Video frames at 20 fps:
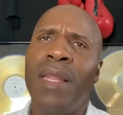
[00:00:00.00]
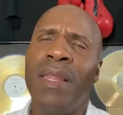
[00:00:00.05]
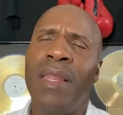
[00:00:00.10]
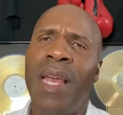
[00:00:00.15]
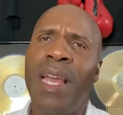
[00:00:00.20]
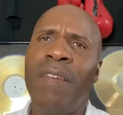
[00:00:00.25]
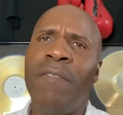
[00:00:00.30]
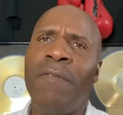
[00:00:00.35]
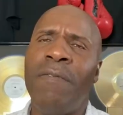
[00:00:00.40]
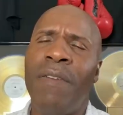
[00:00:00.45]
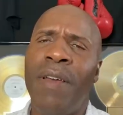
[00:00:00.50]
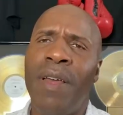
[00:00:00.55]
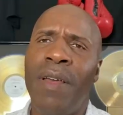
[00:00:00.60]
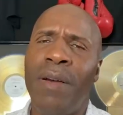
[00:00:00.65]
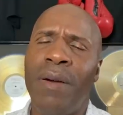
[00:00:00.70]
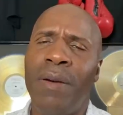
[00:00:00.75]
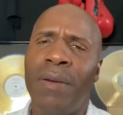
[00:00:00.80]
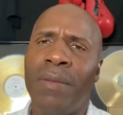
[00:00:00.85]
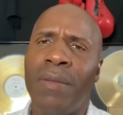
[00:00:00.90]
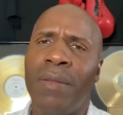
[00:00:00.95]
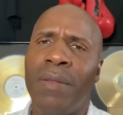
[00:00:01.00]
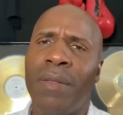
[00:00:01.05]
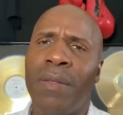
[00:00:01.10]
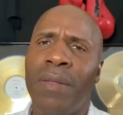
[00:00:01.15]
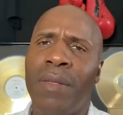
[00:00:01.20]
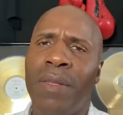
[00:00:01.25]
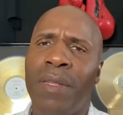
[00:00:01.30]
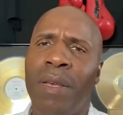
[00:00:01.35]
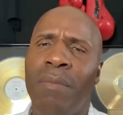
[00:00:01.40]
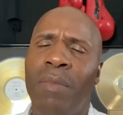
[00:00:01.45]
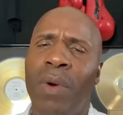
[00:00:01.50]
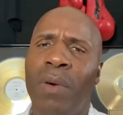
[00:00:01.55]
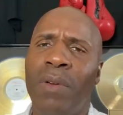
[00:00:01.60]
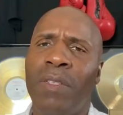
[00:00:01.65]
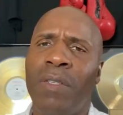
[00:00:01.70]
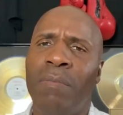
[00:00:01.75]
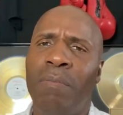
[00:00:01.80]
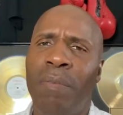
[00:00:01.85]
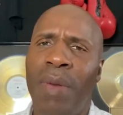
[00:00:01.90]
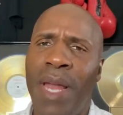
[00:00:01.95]
they failed the
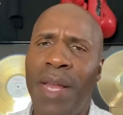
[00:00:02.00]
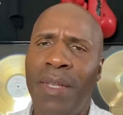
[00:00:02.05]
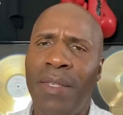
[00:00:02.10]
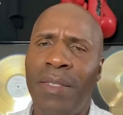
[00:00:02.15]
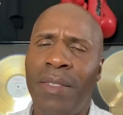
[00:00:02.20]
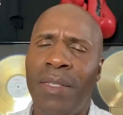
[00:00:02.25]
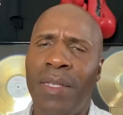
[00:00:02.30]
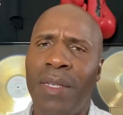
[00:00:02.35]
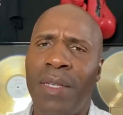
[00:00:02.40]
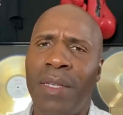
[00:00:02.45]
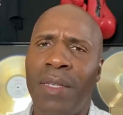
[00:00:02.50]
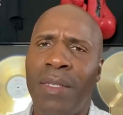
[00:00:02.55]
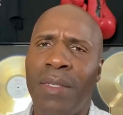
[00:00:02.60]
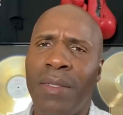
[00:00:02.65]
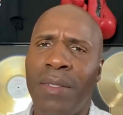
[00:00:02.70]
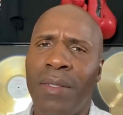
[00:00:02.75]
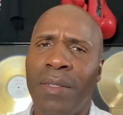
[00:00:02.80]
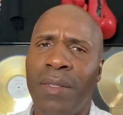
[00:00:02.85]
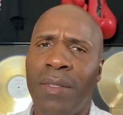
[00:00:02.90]
most basic